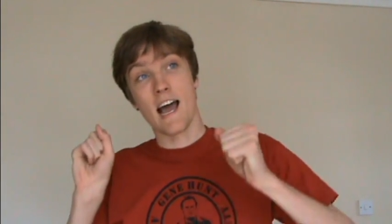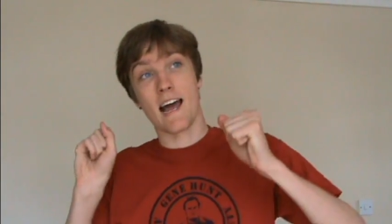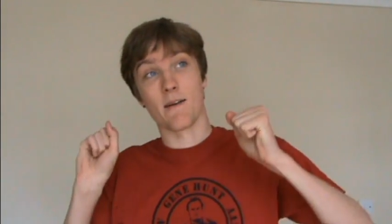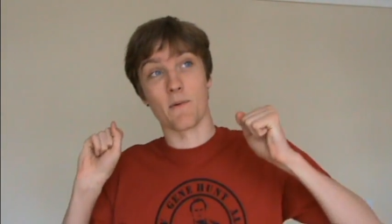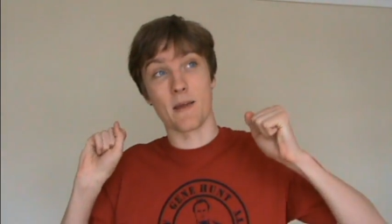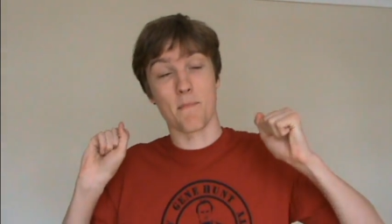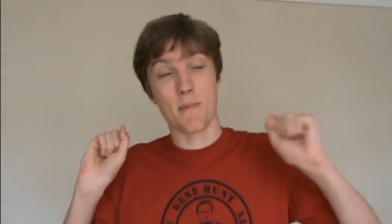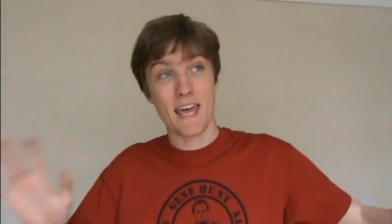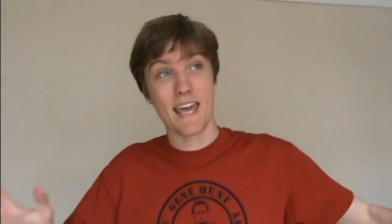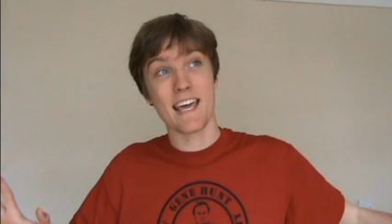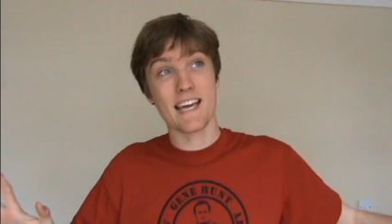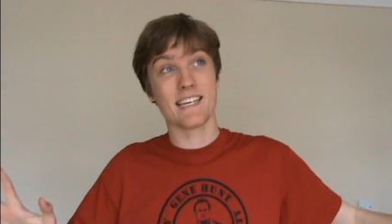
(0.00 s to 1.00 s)
and then we
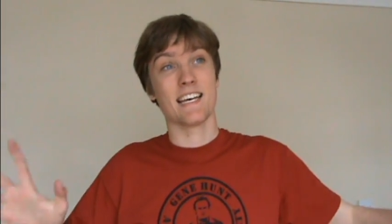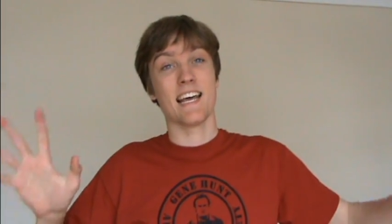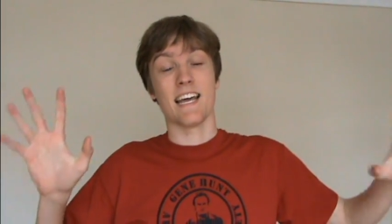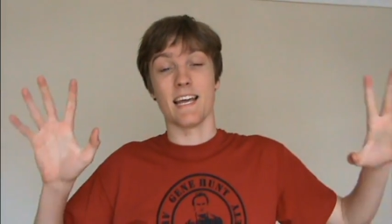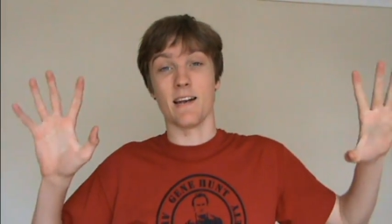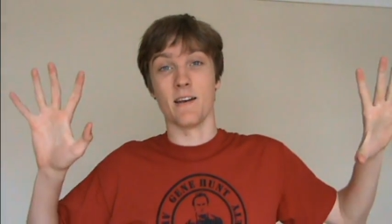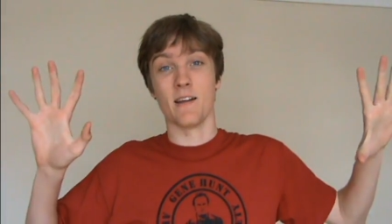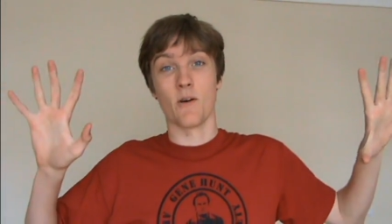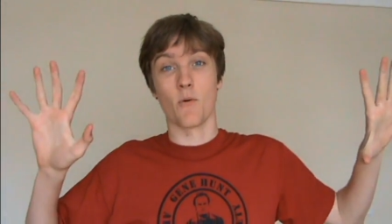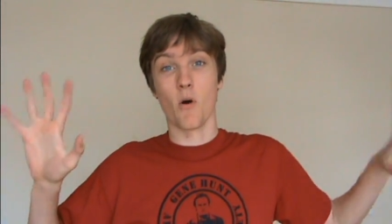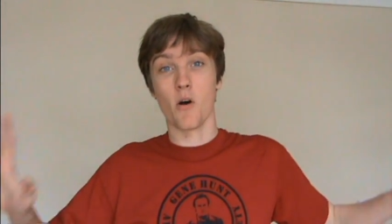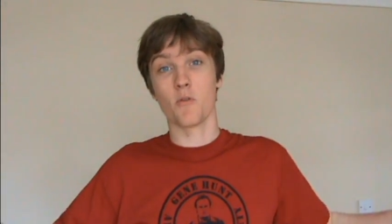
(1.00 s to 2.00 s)
appeared in
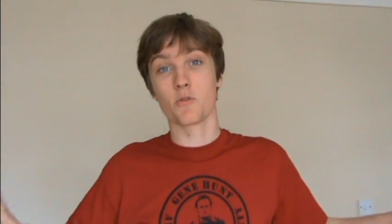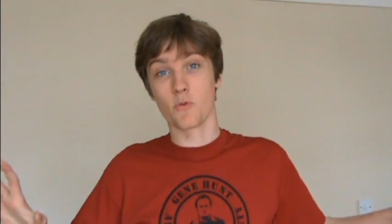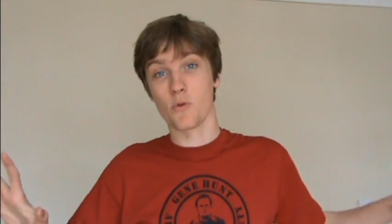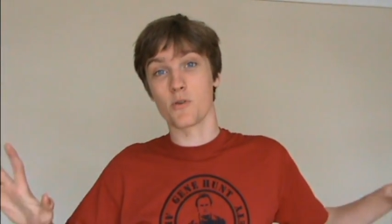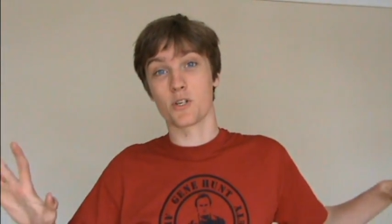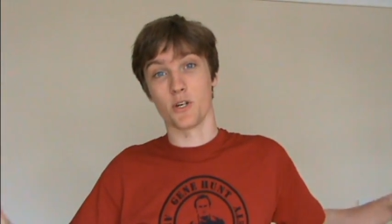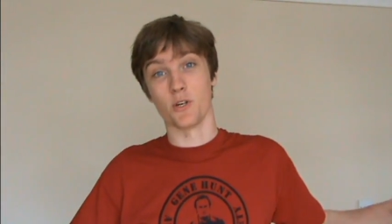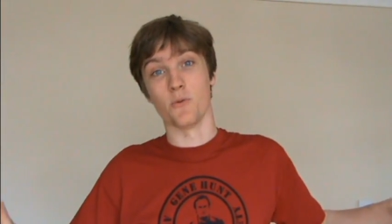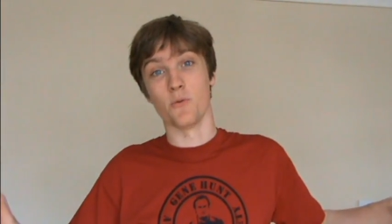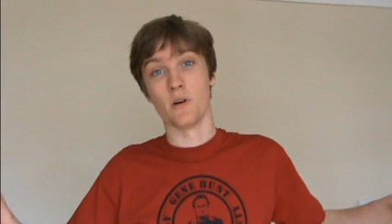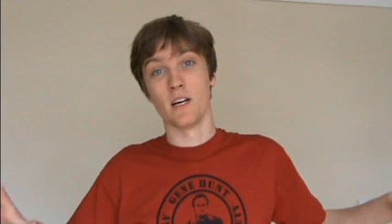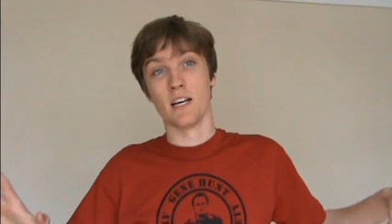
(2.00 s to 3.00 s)
World War
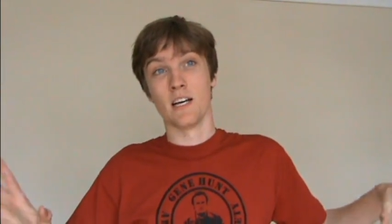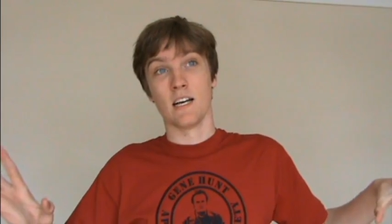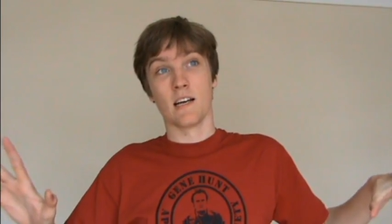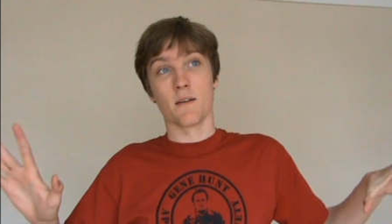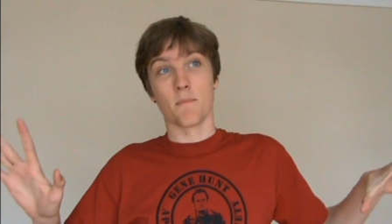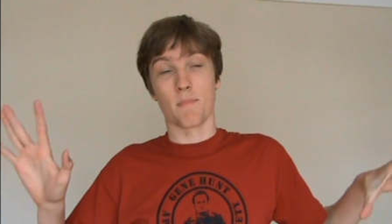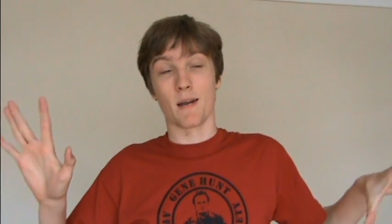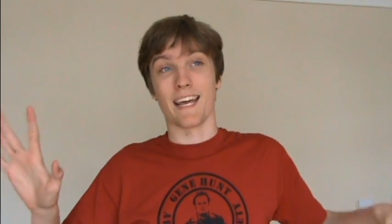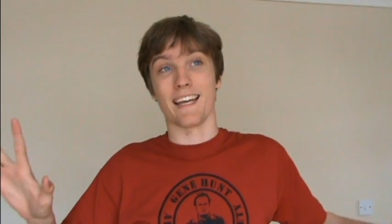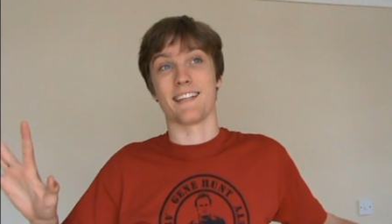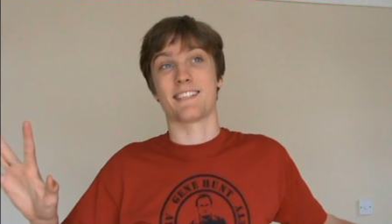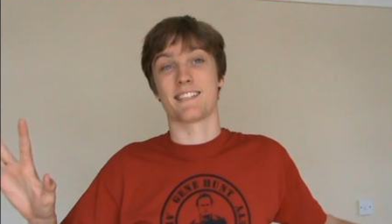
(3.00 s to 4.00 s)
II
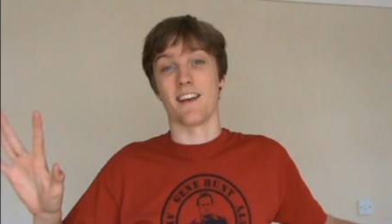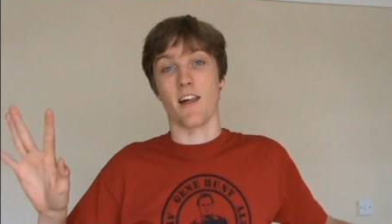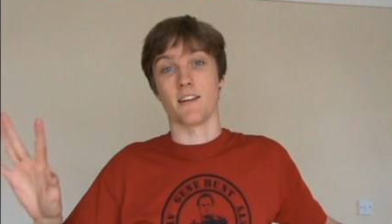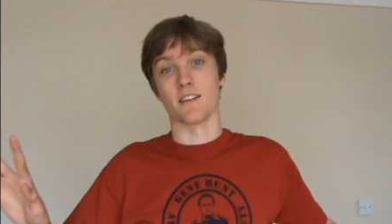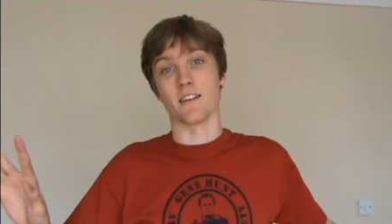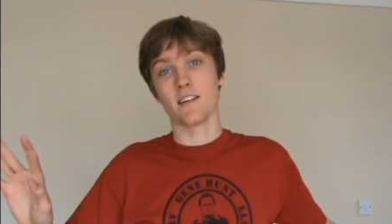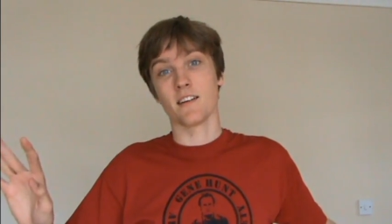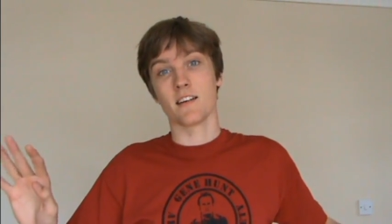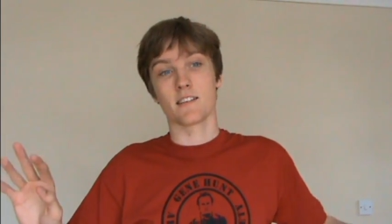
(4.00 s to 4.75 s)
Blitz, London.